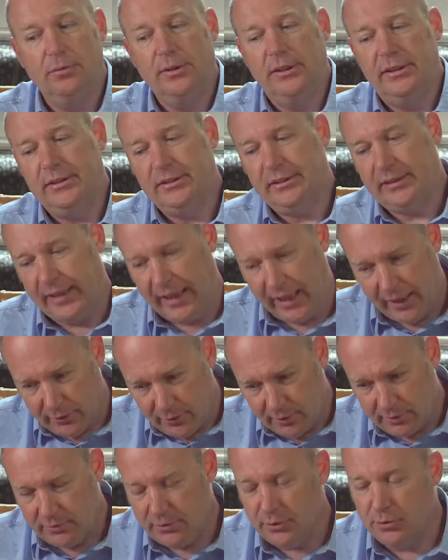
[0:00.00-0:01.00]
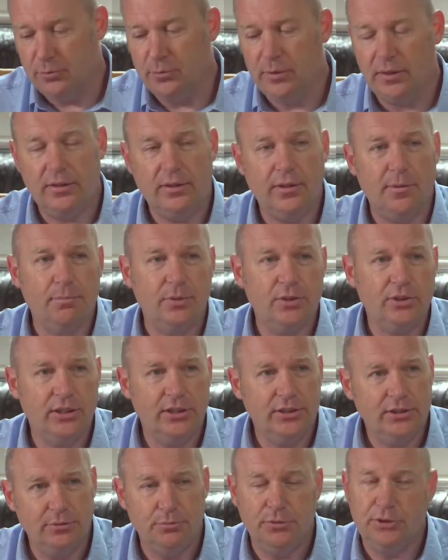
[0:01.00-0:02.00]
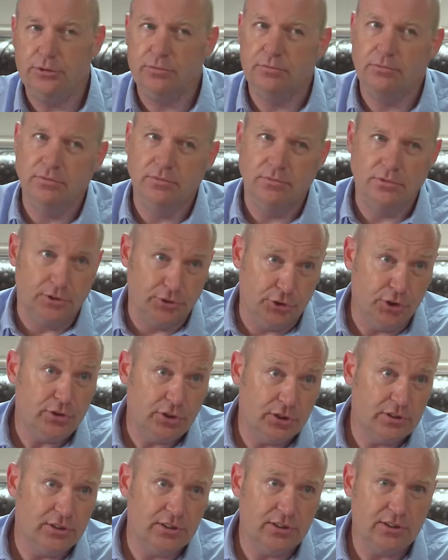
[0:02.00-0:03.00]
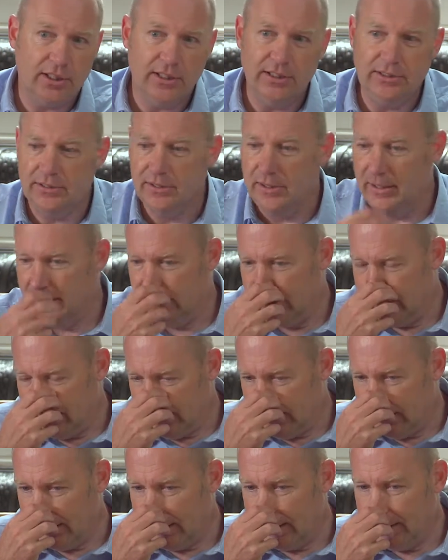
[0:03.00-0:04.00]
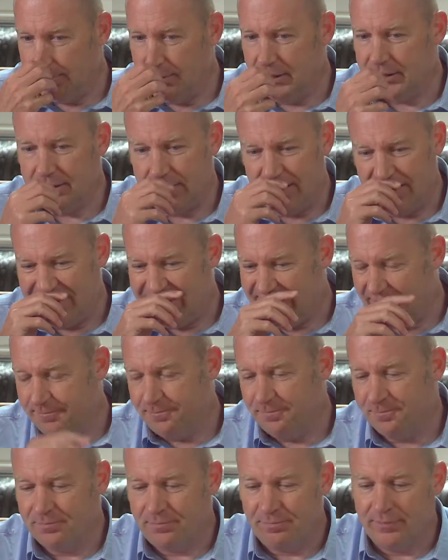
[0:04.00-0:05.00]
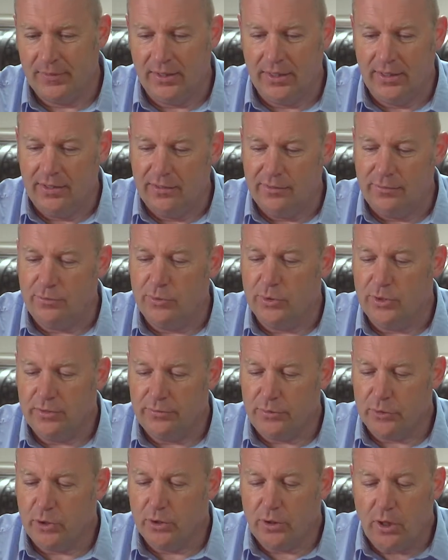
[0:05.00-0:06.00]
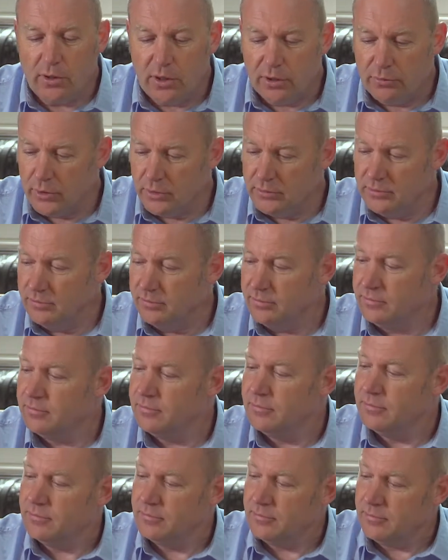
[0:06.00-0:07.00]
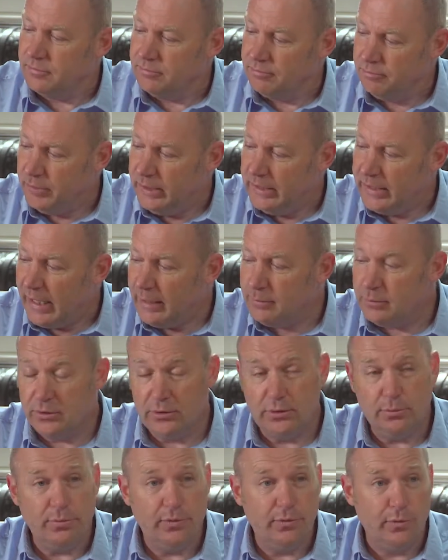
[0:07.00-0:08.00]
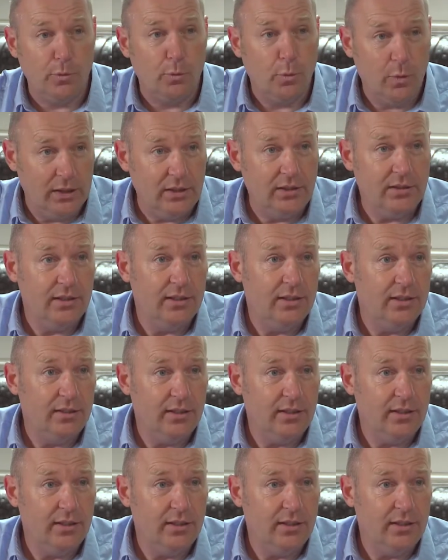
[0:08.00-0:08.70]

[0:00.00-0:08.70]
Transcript: we cannot do with compensation. We should do conjunction in this case. But for the longer run, being able to perform well